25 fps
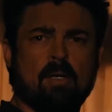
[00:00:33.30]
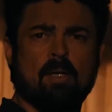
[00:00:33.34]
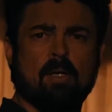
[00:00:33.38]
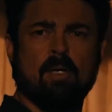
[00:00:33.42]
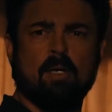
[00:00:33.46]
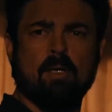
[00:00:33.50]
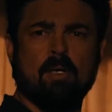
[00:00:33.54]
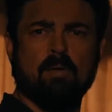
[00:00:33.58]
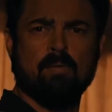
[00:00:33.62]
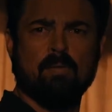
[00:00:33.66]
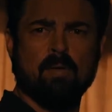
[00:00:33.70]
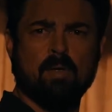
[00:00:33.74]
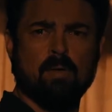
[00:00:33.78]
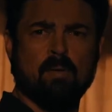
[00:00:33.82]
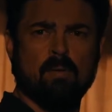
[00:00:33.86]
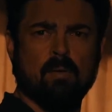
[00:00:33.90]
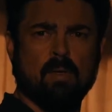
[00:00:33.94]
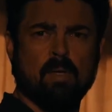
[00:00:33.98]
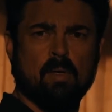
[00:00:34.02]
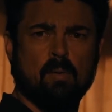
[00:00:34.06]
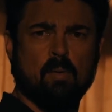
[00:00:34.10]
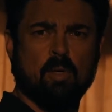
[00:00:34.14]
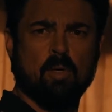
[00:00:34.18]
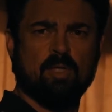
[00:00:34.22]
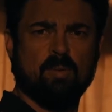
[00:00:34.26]

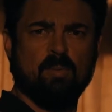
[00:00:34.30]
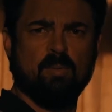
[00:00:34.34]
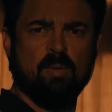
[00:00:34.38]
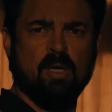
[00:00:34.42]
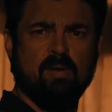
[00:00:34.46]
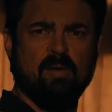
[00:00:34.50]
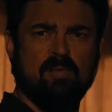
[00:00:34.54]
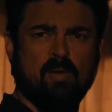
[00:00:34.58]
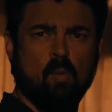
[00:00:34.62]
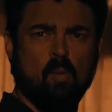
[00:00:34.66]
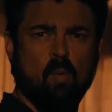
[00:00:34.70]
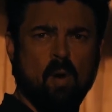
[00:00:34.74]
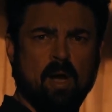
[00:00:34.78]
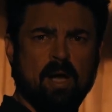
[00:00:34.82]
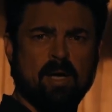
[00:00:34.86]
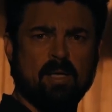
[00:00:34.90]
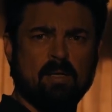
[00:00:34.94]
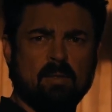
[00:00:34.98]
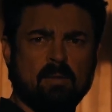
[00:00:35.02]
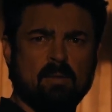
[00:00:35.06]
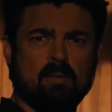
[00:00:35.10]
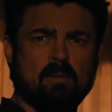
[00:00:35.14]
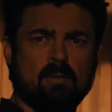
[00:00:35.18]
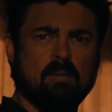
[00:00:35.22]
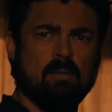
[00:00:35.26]
Despite his murder
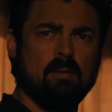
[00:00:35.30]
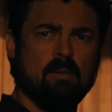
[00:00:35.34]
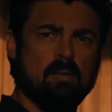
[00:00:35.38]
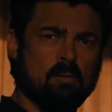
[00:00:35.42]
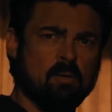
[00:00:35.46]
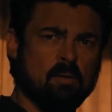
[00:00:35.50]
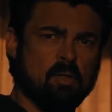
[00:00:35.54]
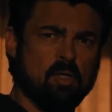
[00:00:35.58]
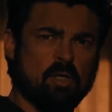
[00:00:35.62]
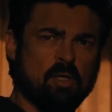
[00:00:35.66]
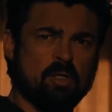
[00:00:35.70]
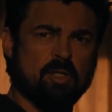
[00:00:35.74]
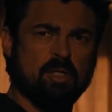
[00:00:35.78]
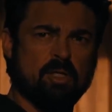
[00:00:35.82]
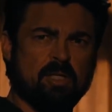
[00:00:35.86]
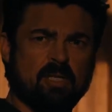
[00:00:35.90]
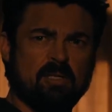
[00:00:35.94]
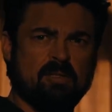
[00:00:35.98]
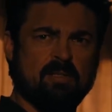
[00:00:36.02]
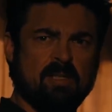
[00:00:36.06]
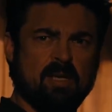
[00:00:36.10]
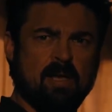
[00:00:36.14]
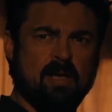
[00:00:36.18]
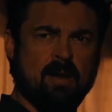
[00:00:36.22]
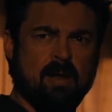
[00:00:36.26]
sprees and questionable
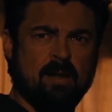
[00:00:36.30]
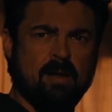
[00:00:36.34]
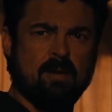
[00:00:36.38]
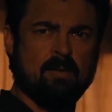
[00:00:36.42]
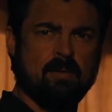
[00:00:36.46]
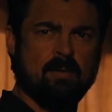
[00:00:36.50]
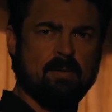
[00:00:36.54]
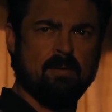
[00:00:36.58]
decisions